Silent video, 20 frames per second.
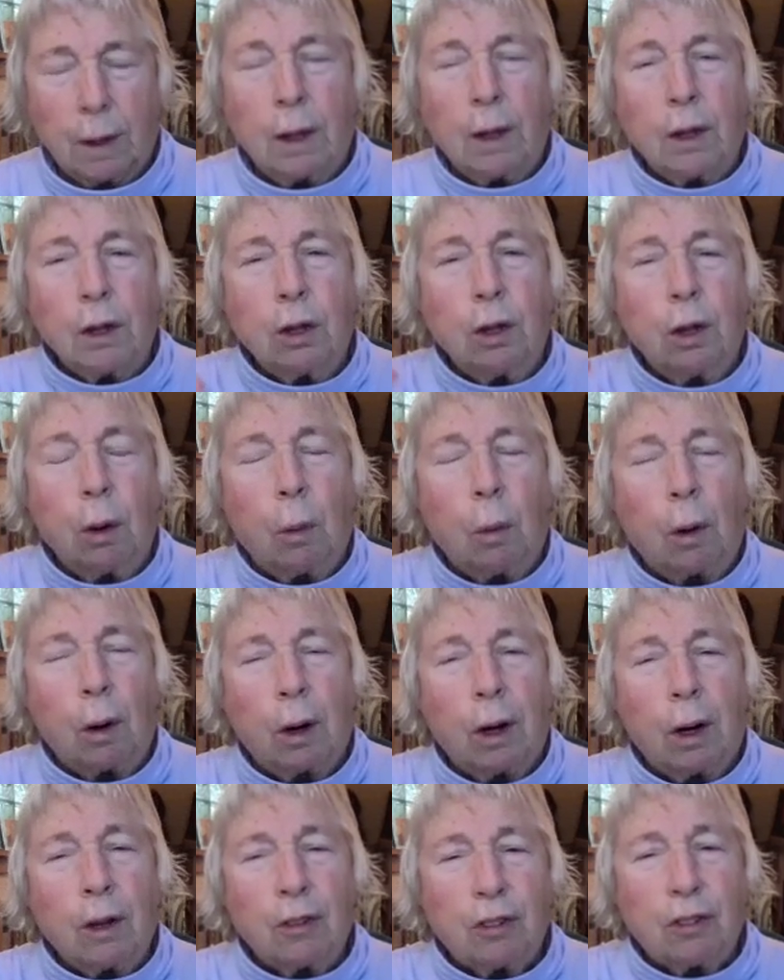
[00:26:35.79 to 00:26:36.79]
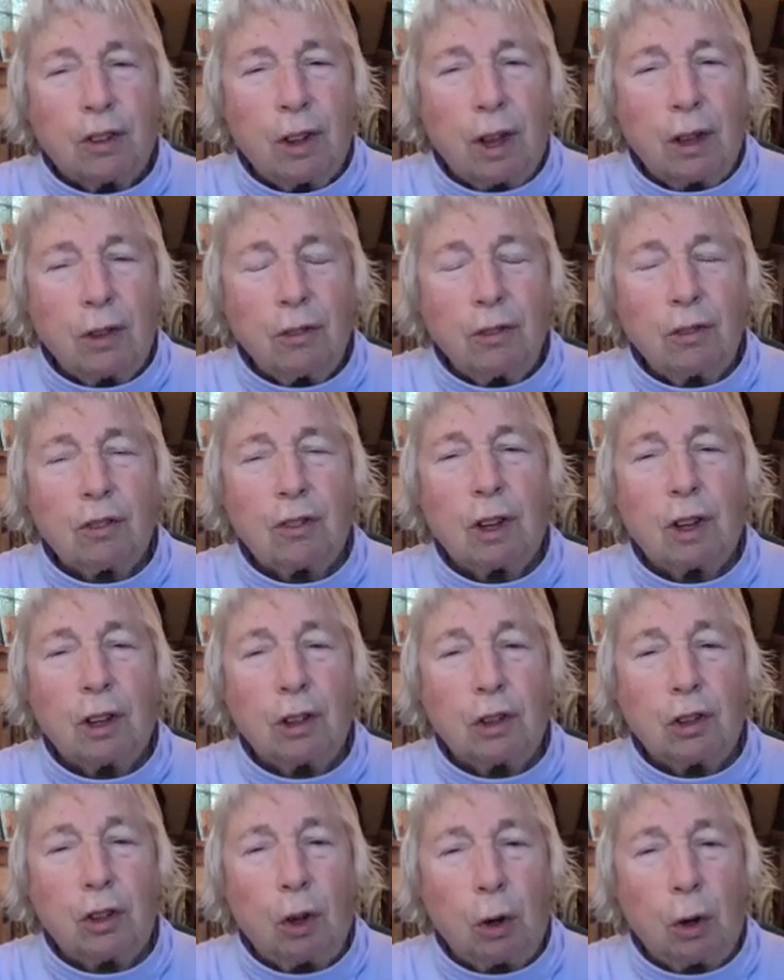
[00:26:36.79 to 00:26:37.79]
You are sons
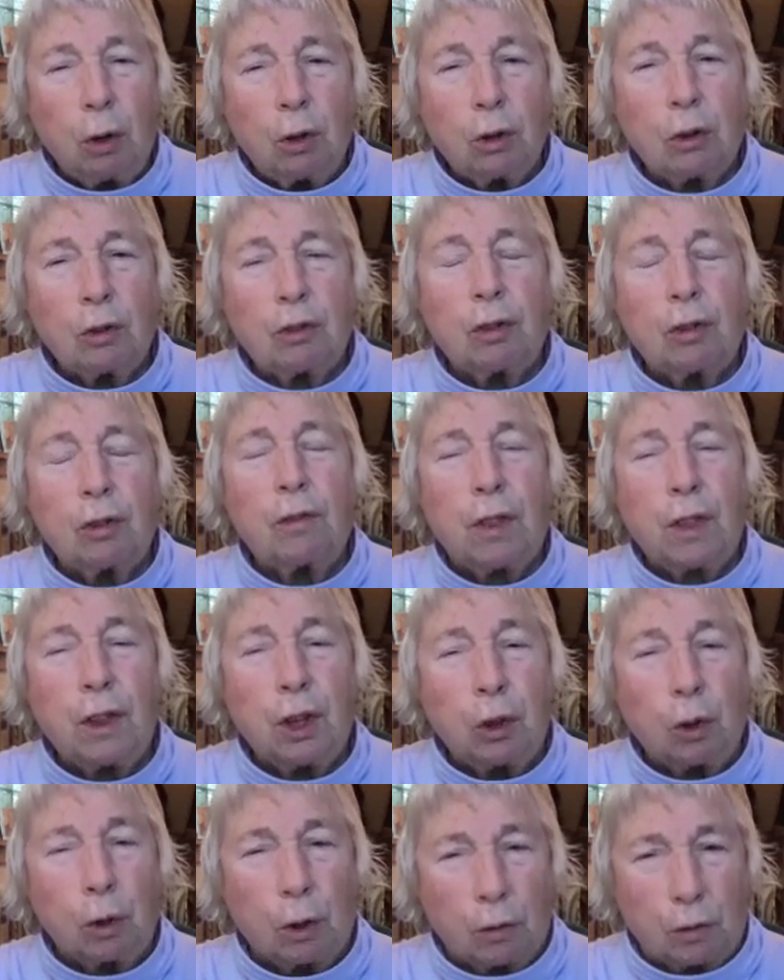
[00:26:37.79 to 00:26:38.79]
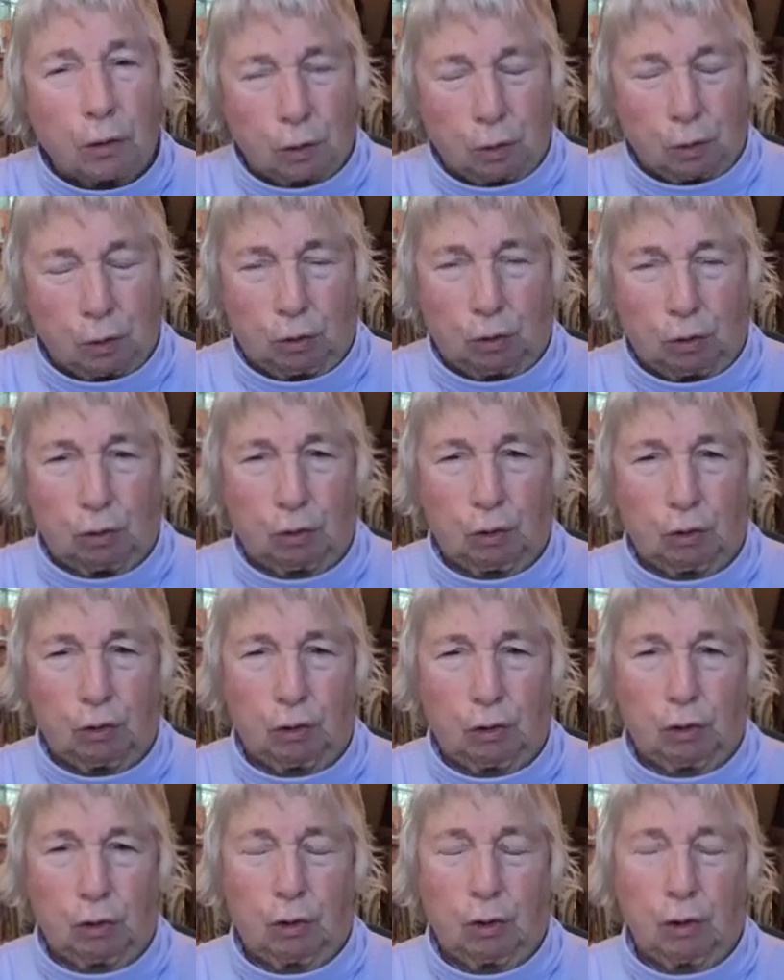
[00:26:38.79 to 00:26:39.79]
and daughters of the
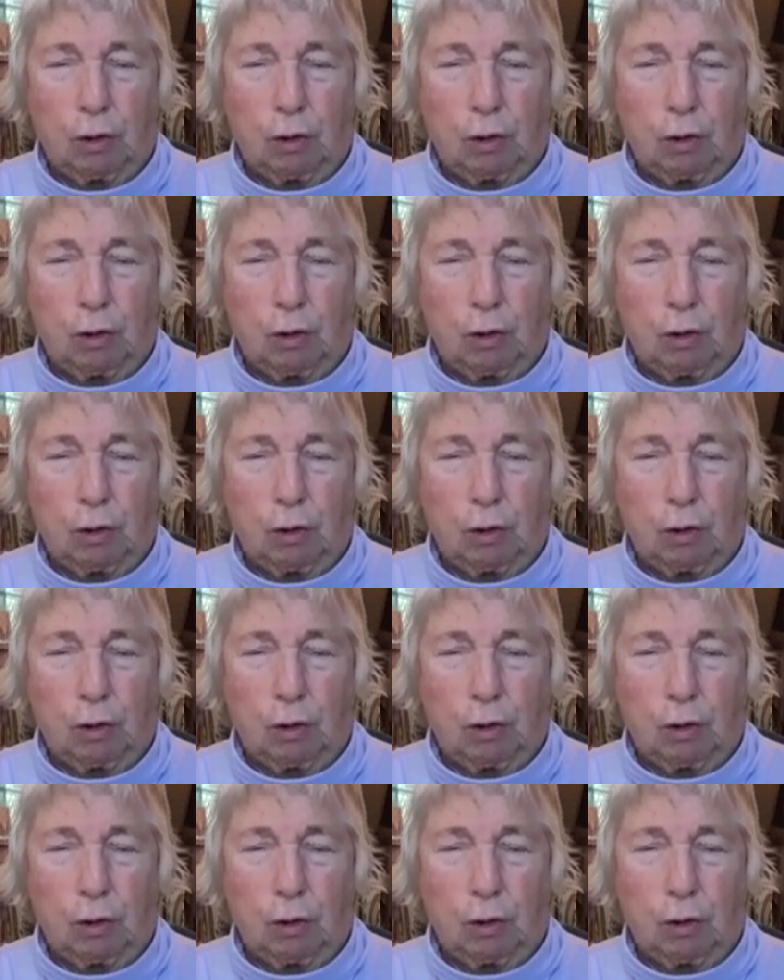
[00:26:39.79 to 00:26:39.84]
universe.